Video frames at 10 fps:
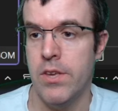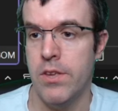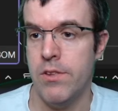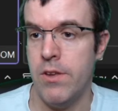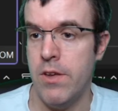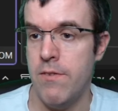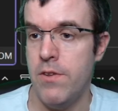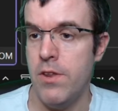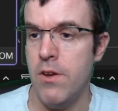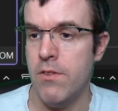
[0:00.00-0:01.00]
So if
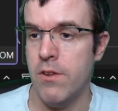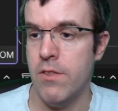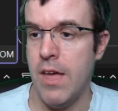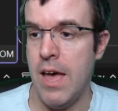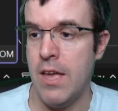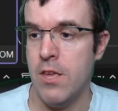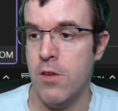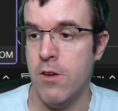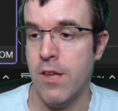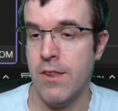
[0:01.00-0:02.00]
you don't do that,
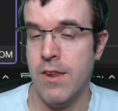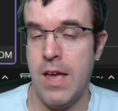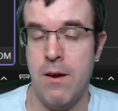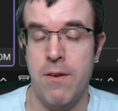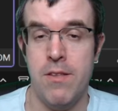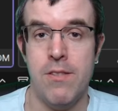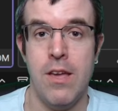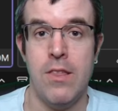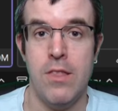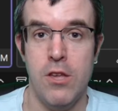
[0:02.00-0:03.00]
you get an error
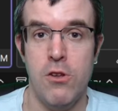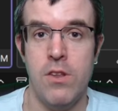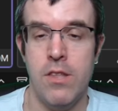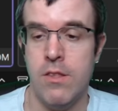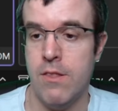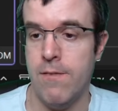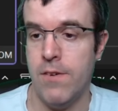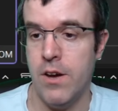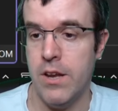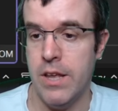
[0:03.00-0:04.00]
saying that you need to
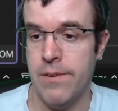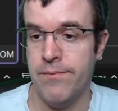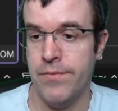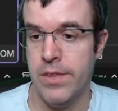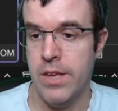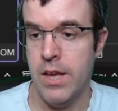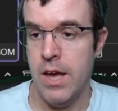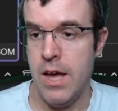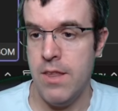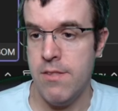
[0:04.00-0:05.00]
define it.
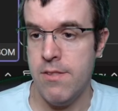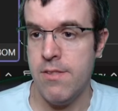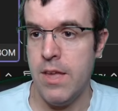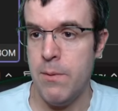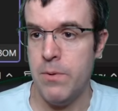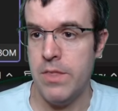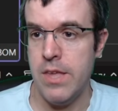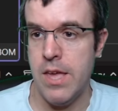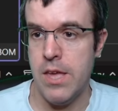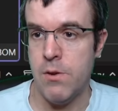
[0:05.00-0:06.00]
And it's the same with
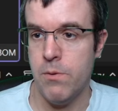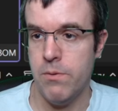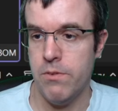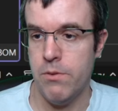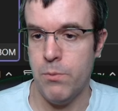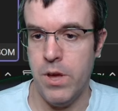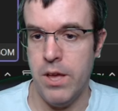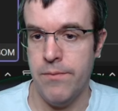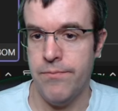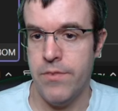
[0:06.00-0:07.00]
the equals as
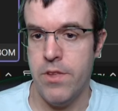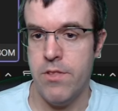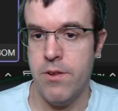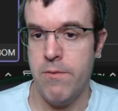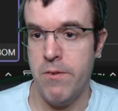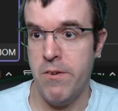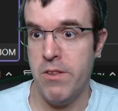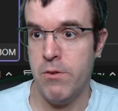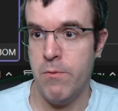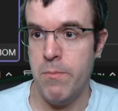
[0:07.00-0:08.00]
well. So if we were
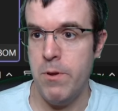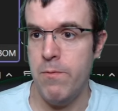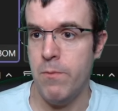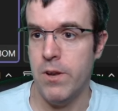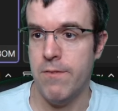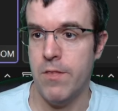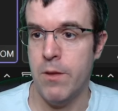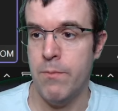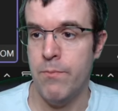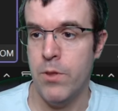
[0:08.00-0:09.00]
to remove one of
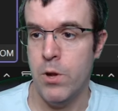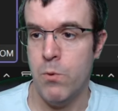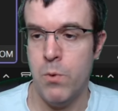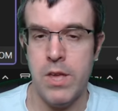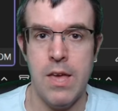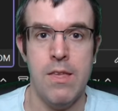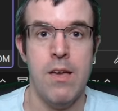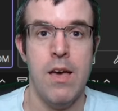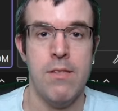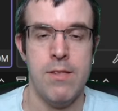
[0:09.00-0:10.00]
them, we get
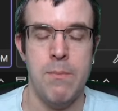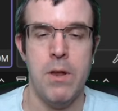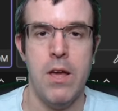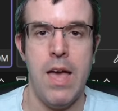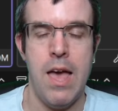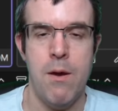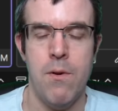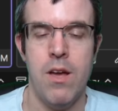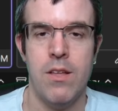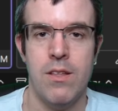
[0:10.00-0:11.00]
a similar error.